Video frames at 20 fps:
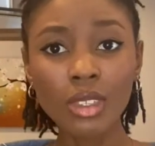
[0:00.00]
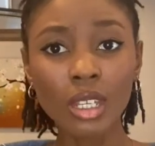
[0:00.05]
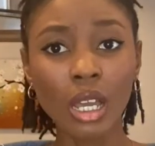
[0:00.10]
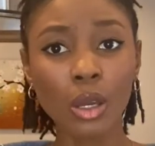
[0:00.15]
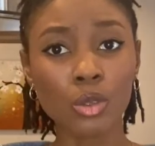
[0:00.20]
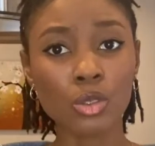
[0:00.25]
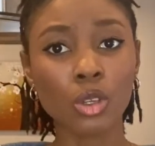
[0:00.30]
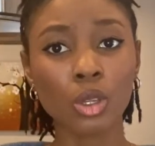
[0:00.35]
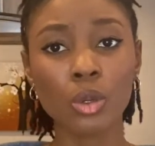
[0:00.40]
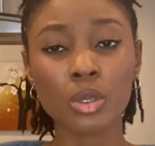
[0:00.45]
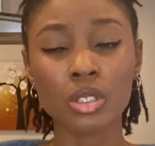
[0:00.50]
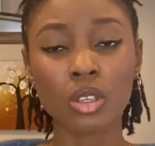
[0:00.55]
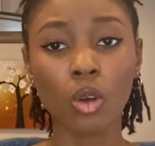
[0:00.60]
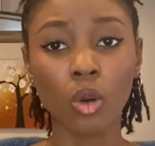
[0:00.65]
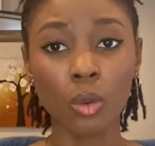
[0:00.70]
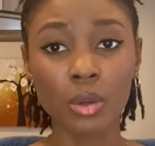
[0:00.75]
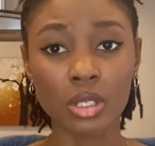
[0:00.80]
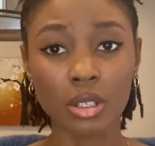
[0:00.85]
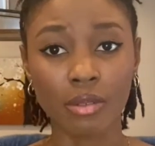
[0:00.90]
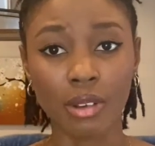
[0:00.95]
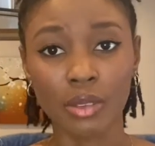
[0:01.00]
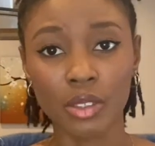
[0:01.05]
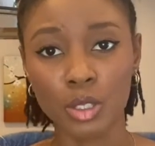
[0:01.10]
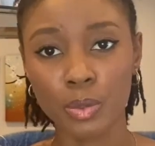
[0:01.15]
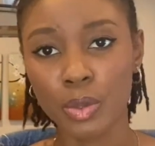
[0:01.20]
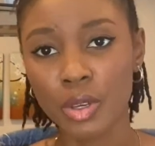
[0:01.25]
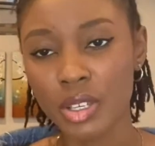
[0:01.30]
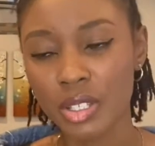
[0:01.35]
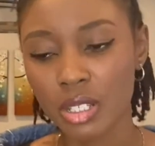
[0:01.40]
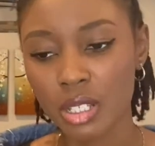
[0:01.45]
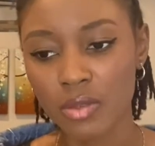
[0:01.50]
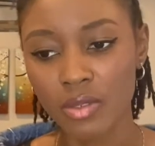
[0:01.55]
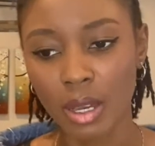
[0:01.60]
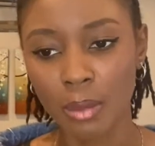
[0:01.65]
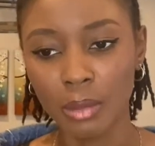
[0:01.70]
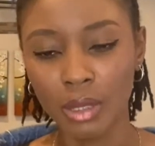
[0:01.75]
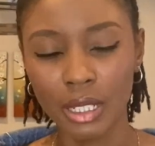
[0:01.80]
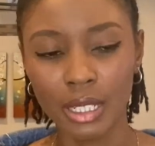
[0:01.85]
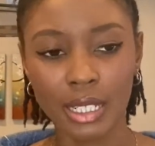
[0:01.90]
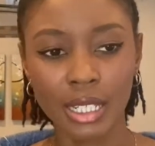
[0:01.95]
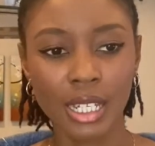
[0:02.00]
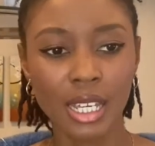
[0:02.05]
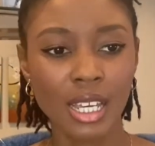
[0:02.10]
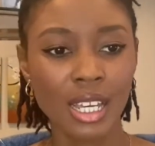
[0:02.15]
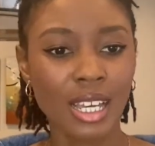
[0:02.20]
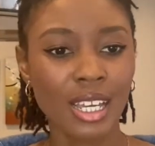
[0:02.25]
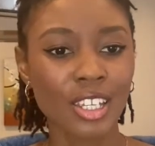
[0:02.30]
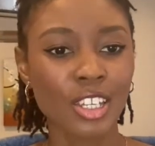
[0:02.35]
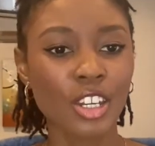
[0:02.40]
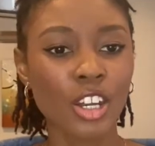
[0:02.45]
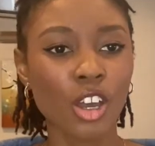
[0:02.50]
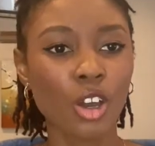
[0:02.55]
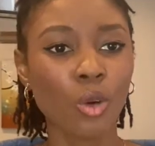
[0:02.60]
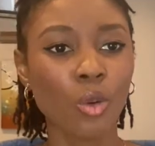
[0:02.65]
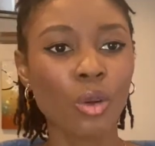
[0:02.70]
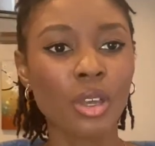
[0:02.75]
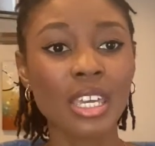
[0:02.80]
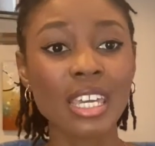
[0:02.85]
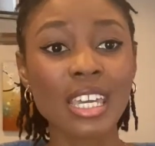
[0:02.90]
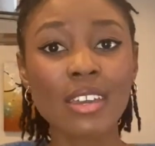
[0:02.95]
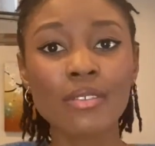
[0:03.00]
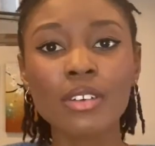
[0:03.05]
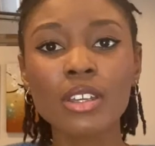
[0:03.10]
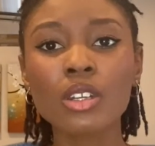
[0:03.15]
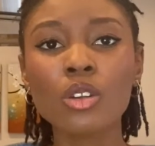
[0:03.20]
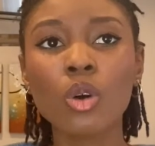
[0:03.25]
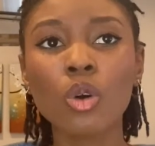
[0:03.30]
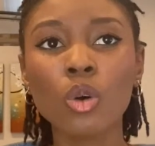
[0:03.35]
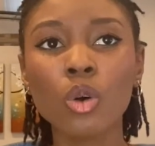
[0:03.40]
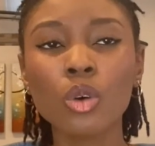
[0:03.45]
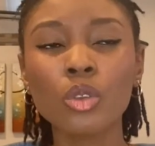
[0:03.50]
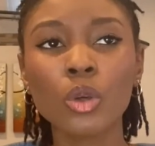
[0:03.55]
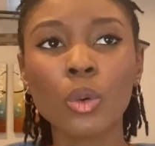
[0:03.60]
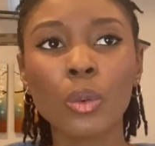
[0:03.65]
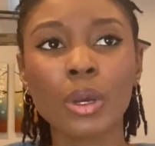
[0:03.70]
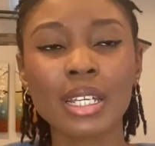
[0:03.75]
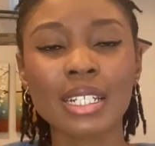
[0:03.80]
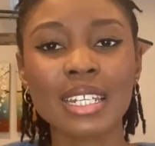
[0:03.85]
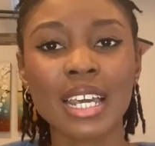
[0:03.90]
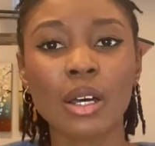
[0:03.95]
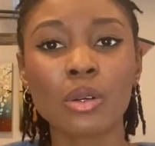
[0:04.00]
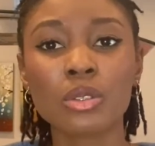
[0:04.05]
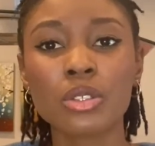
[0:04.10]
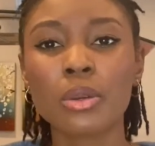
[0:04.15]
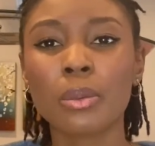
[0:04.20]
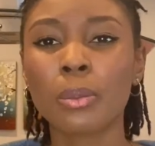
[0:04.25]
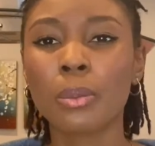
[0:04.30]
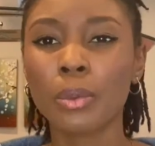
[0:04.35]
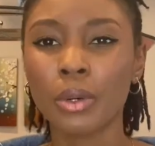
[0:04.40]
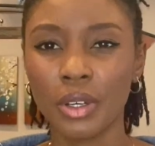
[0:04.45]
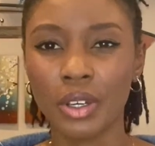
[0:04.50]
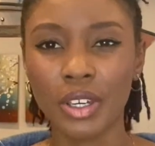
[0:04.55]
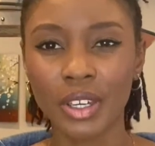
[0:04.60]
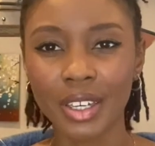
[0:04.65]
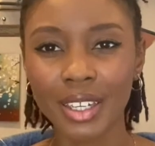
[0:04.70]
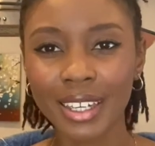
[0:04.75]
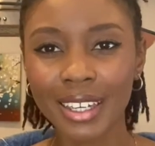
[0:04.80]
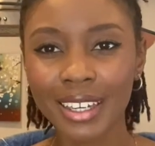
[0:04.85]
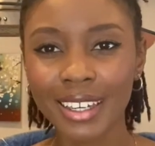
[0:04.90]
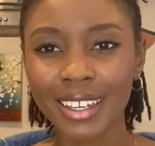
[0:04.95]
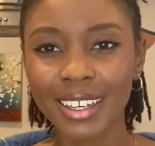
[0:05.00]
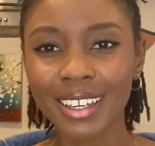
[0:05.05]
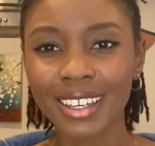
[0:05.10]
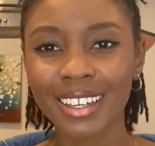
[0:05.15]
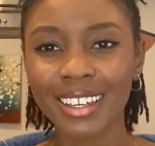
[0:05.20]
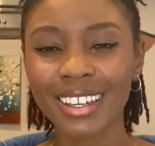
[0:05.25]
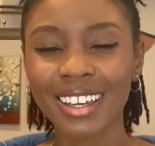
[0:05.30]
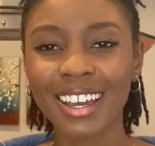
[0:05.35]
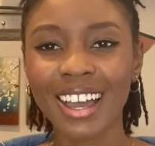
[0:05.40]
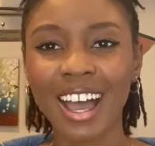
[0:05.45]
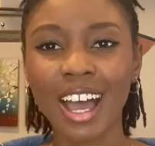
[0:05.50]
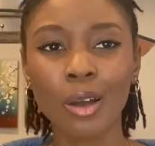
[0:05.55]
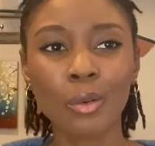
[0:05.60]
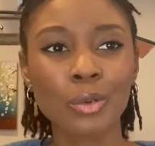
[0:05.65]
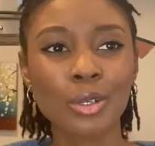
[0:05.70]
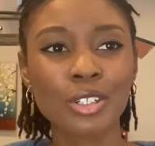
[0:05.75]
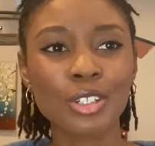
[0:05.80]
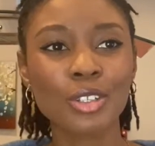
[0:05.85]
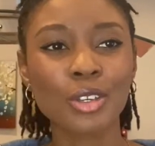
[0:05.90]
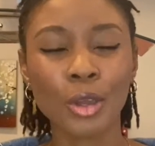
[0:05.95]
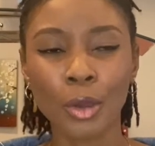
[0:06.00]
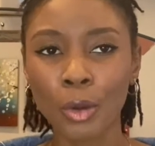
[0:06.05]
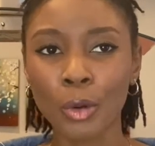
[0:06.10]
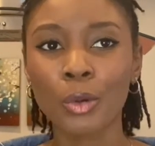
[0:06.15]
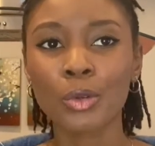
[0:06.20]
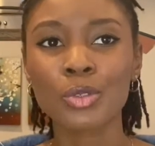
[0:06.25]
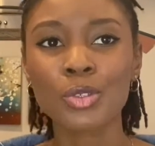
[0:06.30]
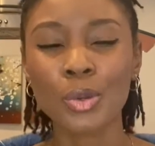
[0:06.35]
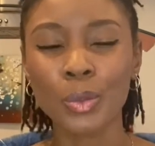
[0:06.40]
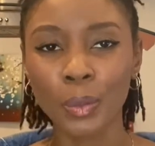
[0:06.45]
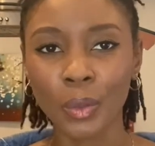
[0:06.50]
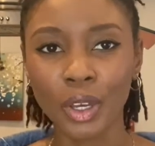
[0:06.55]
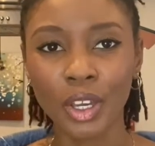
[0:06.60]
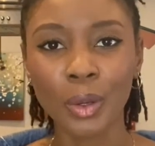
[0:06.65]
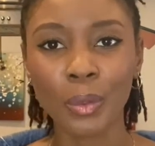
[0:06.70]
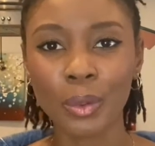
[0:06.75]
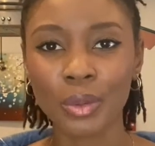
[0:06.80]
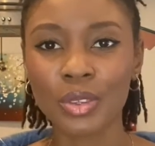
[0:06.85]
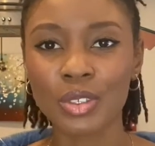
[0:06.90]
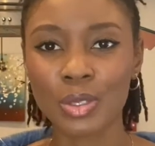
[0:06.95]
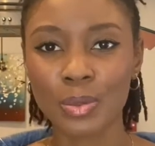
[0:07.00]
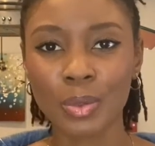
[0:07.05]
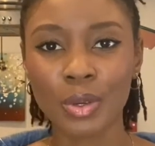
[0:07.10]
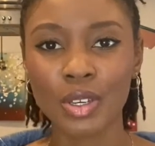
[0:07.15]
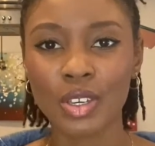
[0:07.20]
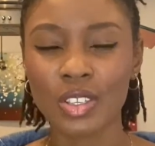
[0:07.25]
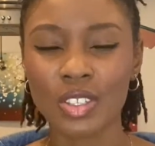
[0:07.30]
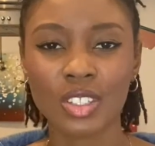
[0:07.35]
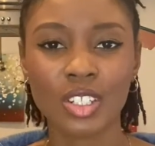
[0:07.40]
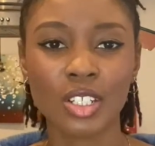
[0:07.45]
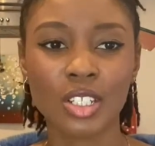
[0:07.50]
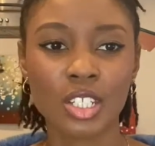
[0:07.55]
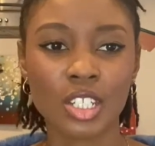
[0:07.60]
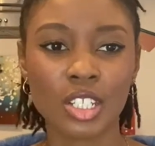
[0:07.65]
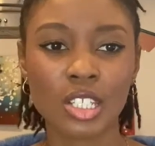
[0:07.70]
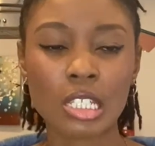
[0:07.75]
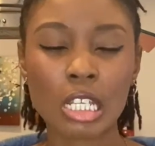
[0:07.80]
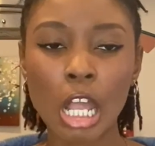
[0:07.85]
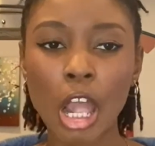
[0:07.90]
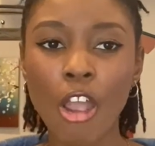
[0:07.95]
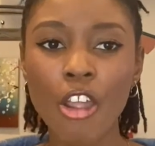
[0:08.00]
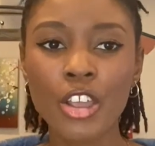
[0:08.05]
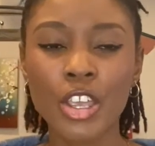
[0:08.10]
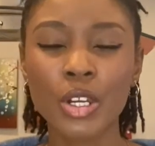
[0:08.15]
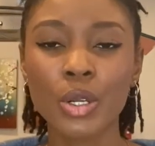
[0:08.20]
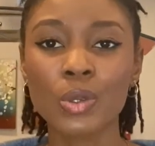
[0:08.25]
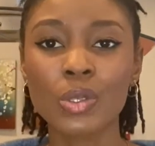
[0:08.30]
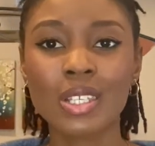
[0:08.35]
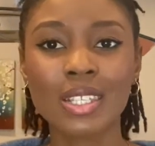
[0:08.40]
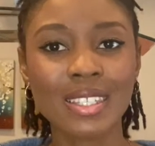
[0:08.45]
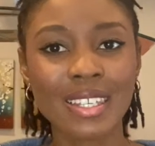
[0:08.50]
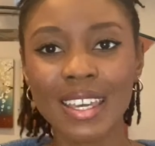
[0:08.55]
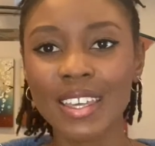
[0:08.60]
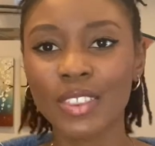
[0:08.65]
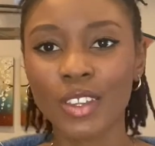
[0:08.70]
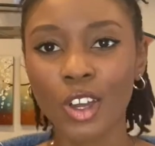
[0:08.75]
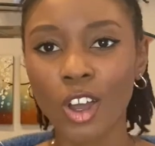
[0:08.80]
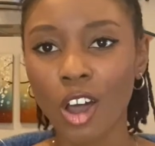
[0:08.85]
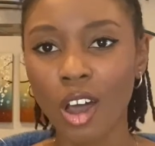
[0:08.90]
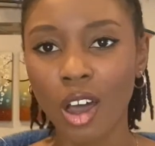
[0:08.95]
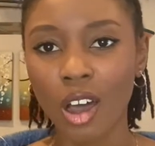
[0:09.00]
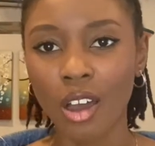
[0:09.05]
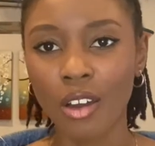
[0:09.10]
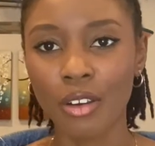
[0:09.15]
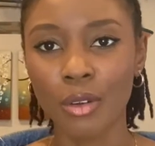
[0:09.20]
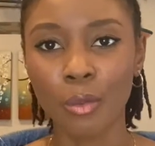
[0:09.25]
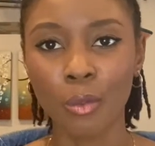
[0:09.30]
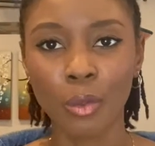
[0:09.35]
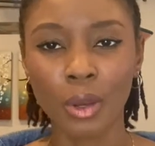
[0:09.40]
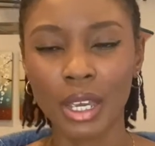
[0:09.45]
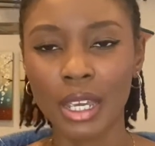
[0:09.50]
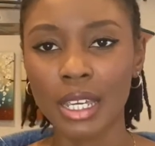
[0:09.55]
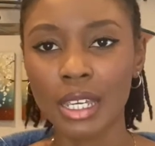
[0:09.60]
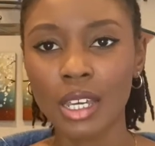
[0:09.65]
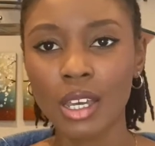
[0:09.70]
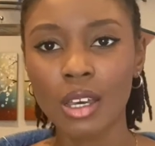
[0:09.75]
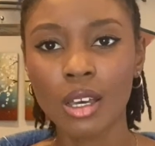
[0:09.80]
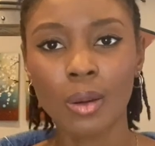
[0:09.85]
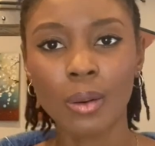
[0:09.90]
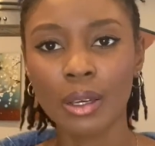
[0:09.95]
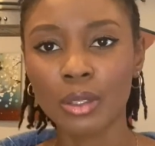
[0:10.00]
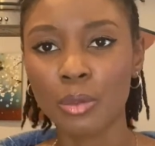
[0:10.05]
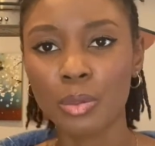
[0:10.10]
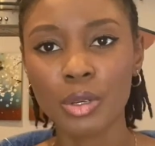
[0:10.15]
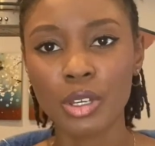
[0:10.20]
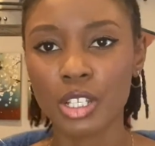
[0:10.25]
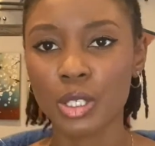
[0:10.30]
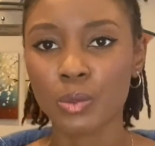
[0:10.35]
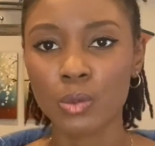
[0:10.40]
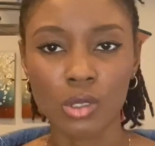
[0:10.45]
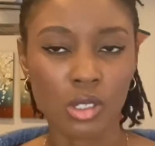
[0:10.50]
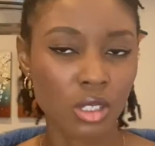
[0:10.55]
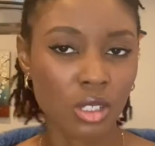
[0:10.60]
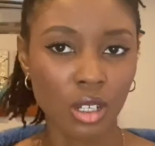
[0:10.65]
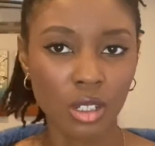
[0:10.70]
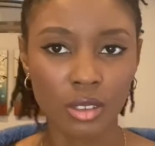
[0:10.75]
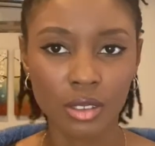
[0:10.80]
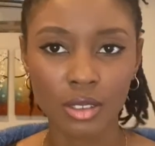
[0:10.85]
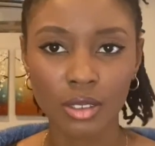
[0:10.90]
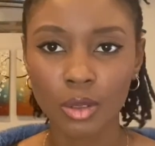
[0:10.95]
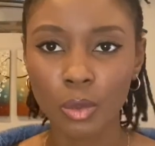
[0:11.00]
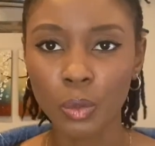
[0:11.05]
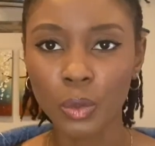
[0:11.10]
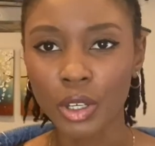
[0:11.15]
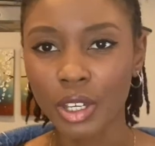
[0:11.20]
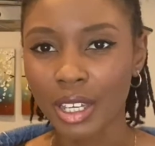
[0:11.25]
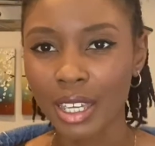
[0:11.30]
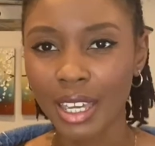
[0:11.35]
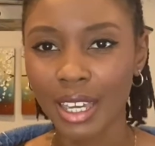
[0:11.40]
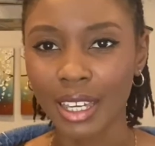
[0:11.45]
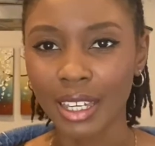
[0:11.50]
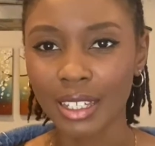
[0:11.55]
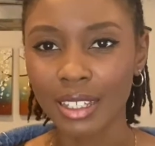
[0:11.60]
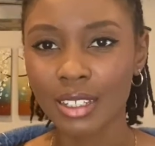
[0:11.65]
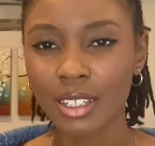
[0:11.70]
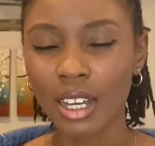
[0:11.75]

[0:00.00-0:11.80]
I was always around this person's family. You know, even all the way down to work. I would go to work with this person and just, you know, sit in the car and wait while the person was done working.